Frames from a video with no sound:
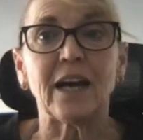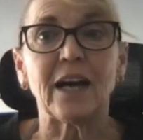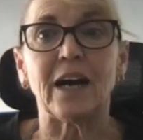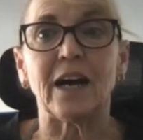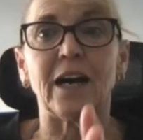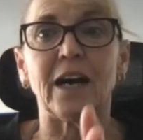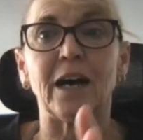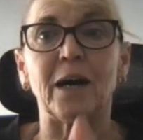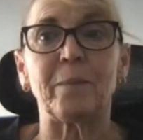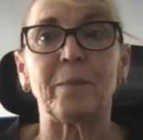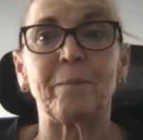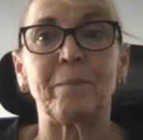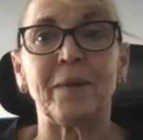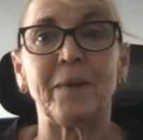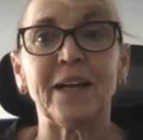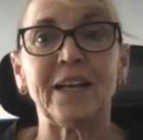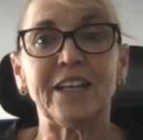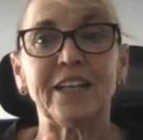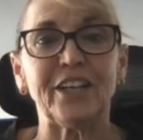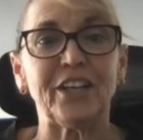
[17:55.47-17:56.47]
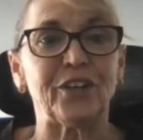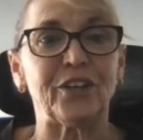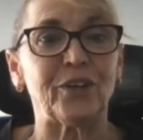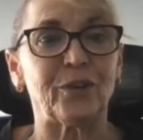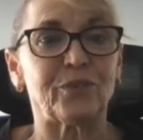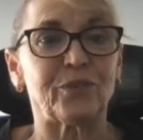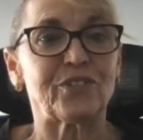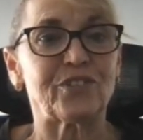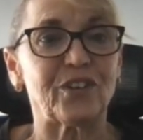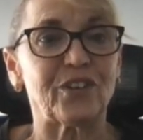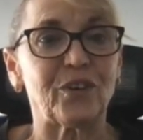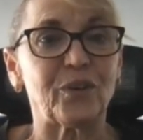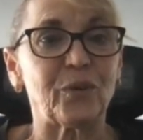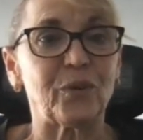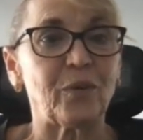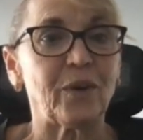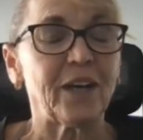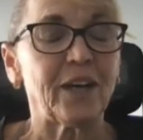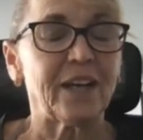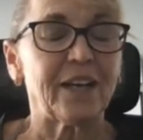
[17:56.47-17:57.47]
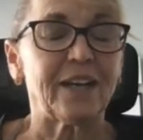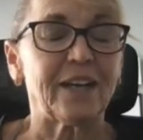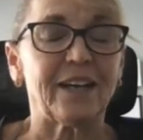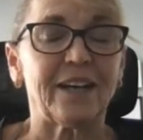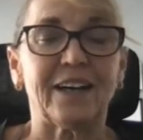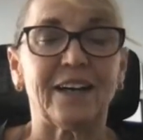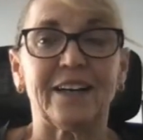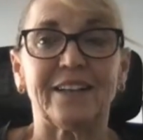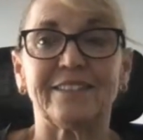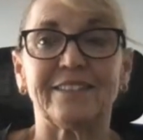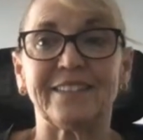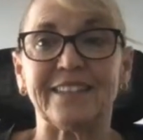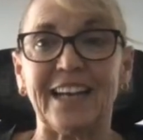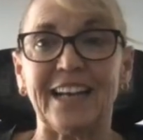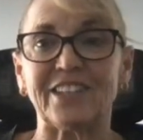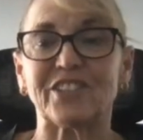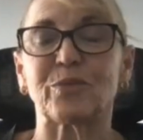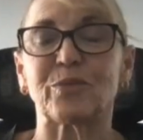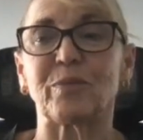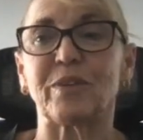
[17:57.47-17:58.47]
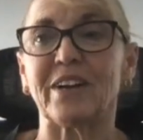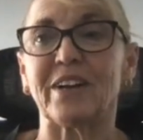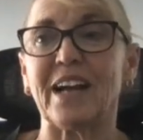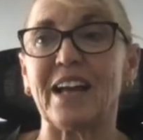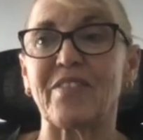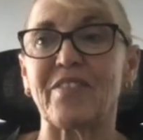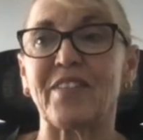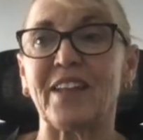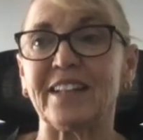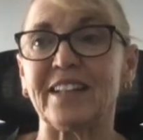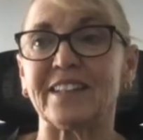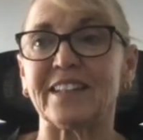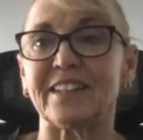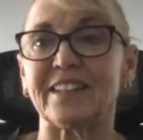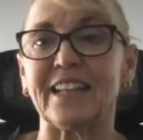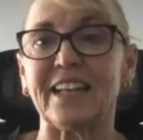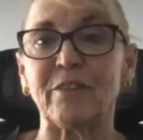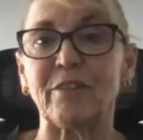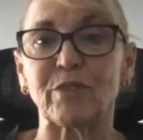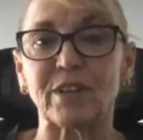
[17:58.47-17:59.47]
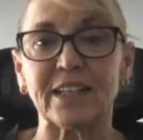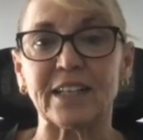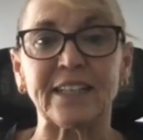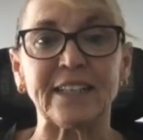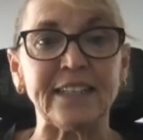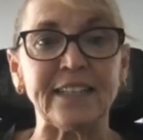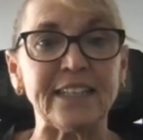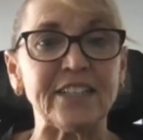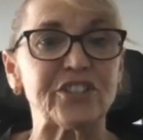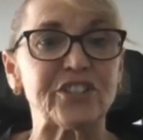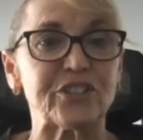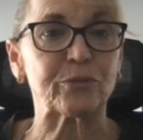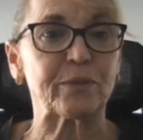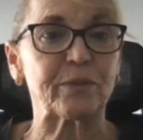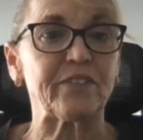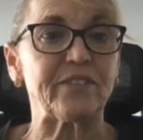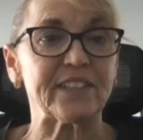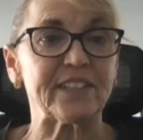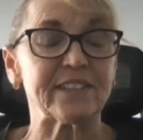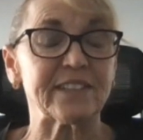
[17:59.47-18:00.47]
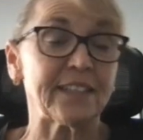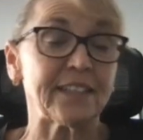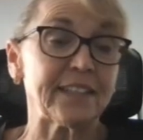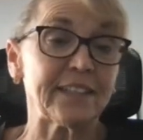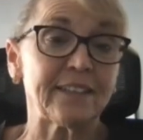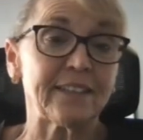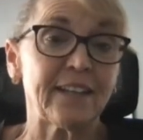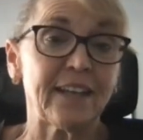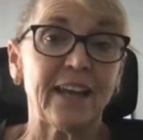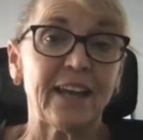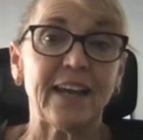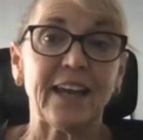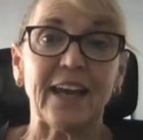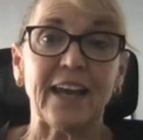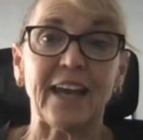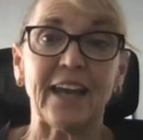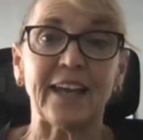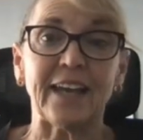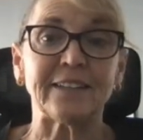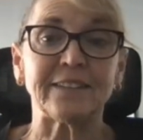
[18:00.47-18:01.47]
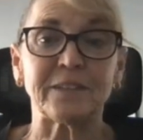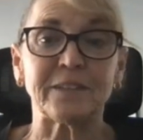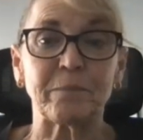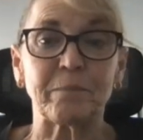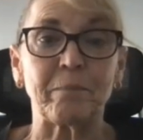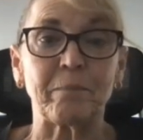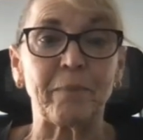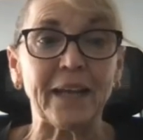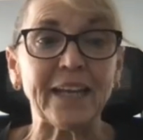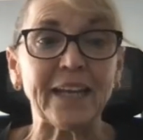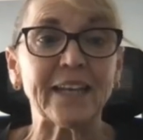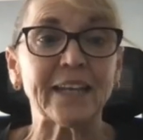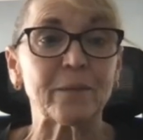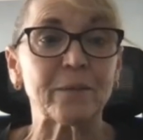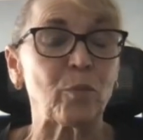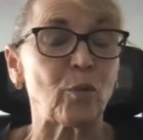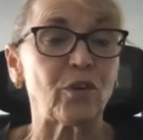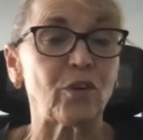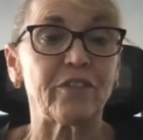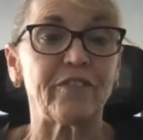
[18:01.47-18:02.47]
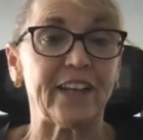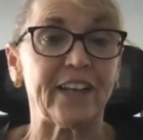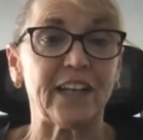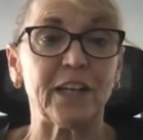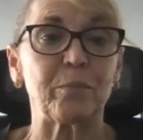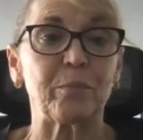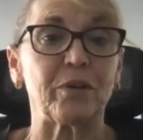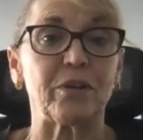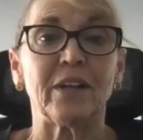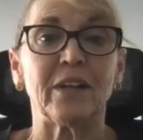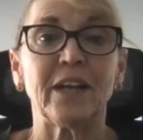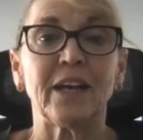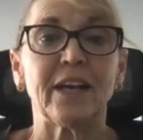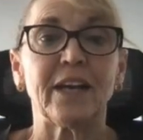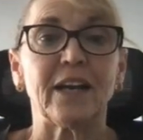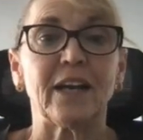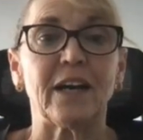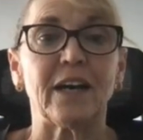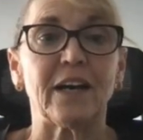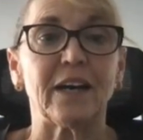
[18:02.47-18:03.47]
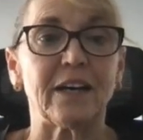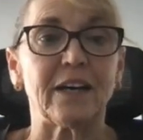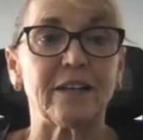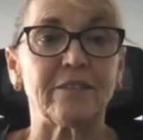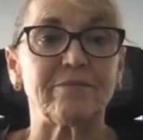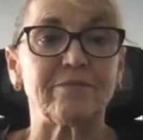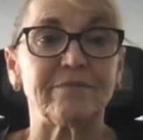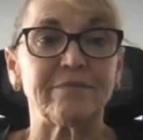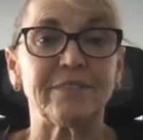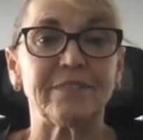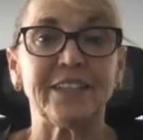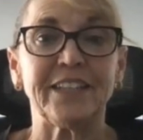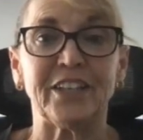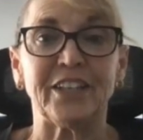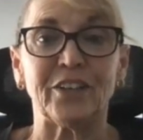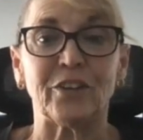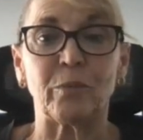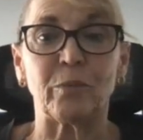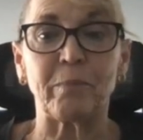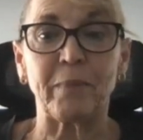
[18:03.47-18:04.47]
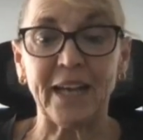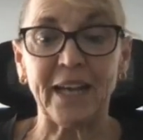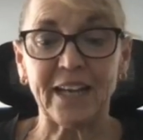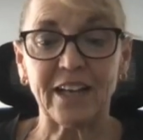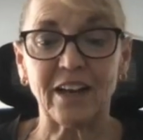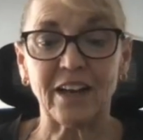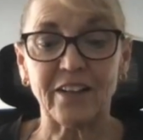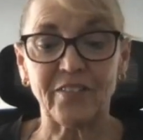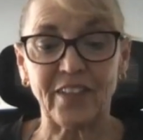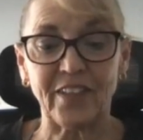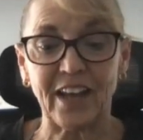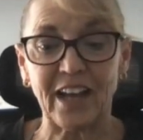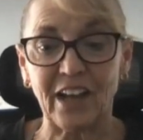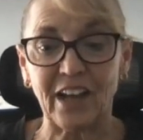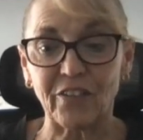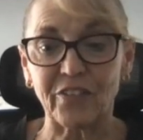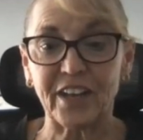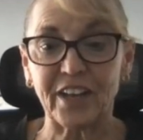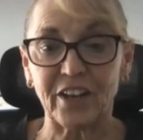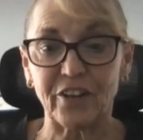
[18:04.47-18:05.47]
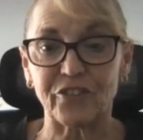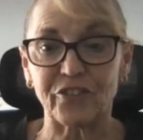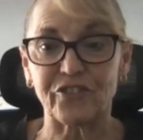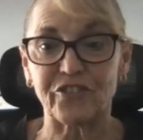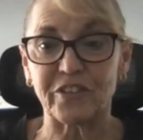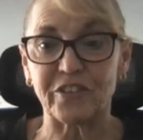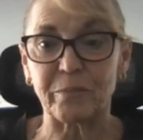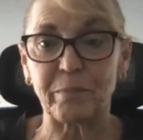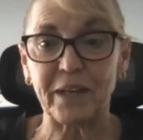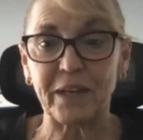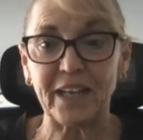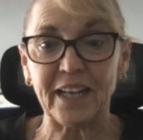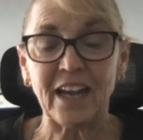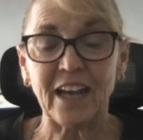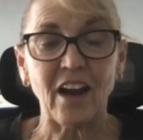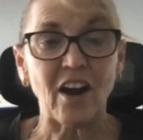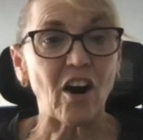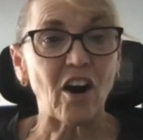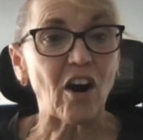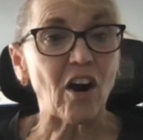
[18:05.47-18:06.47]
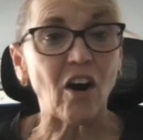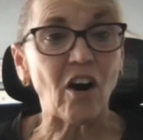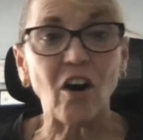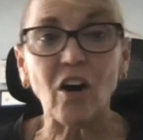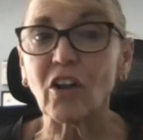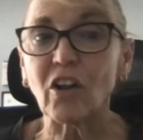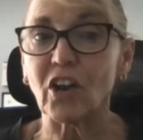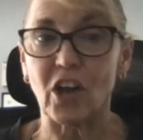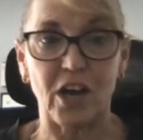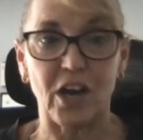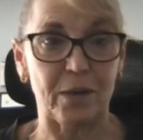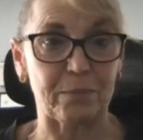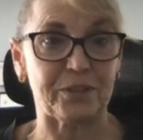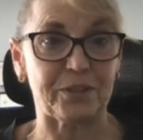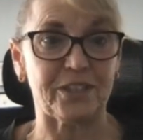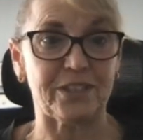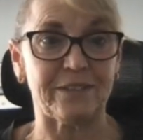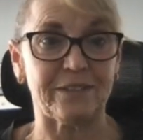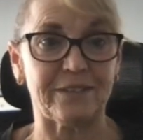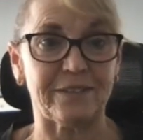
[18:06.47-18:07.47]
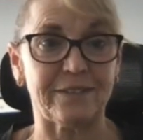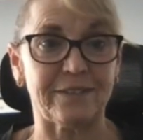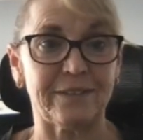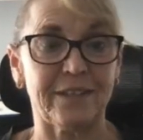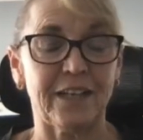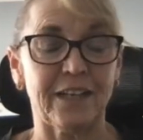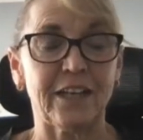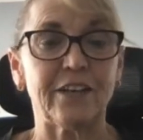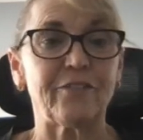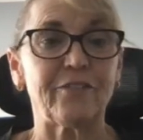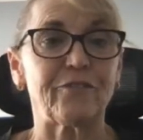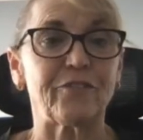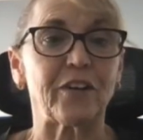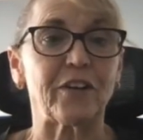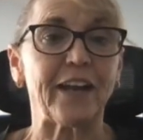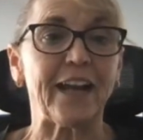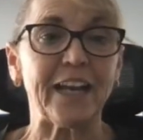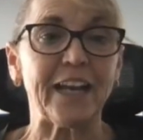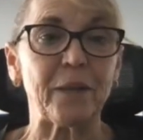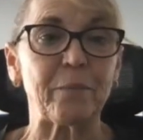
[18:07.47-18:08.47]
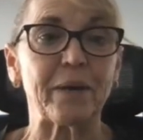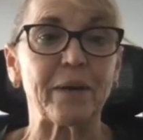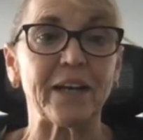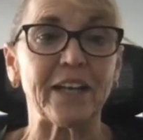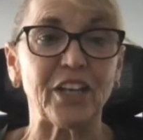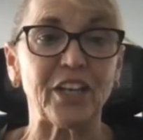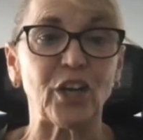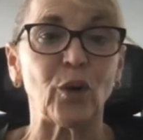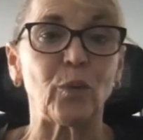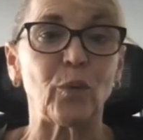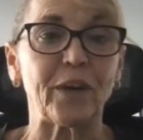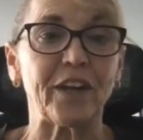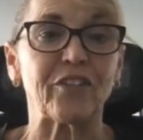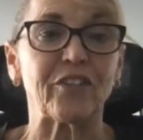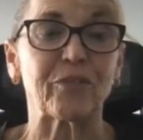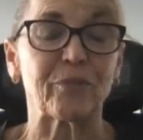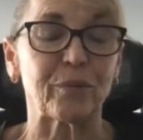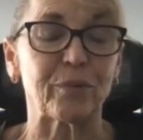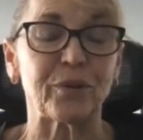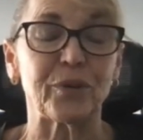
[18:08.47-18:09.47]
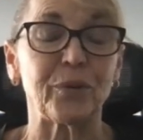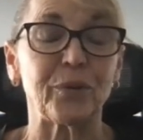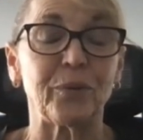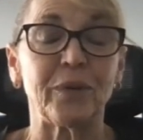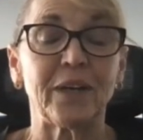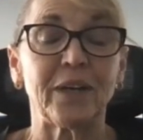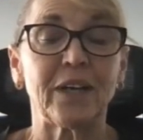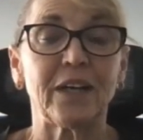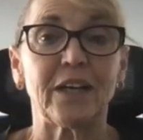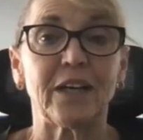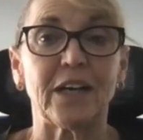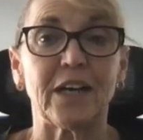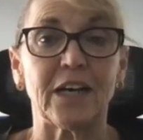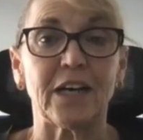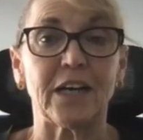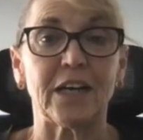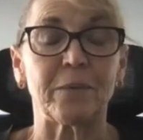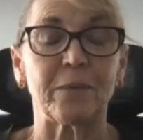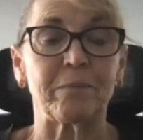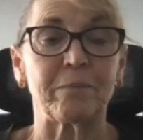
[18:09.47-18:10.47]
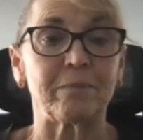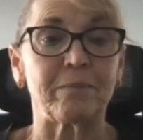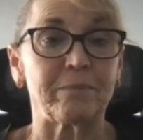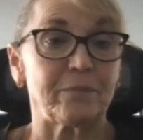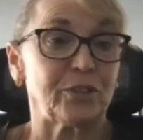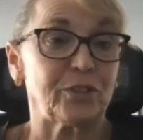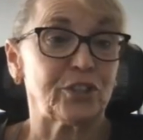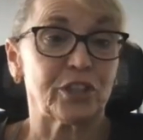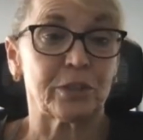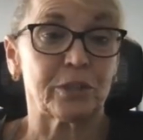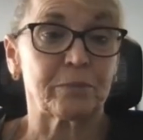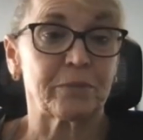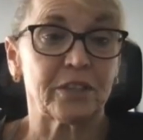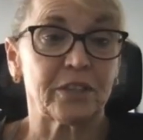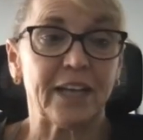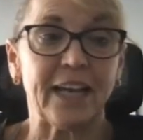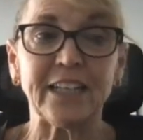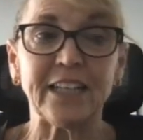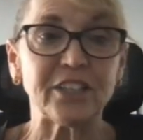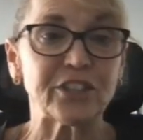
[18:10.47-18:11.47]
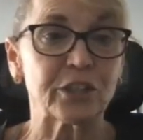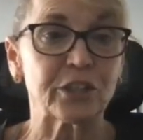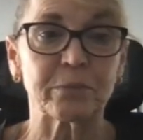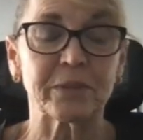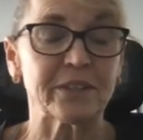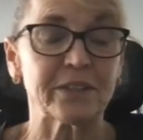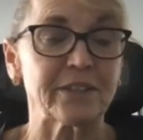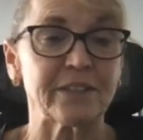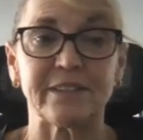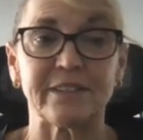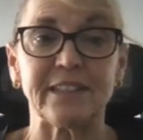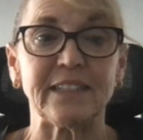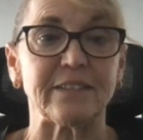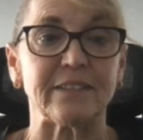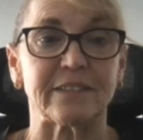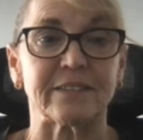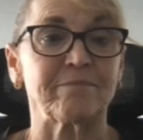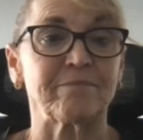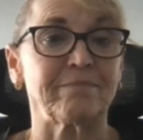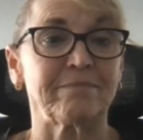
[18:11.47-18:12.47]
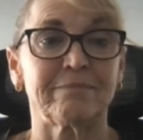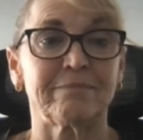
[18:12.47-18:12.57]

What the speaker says: um, so that's where I think that they really need revisit it and make it more available. uh, make the healthcare should be all options for anybody going through any terminal disease.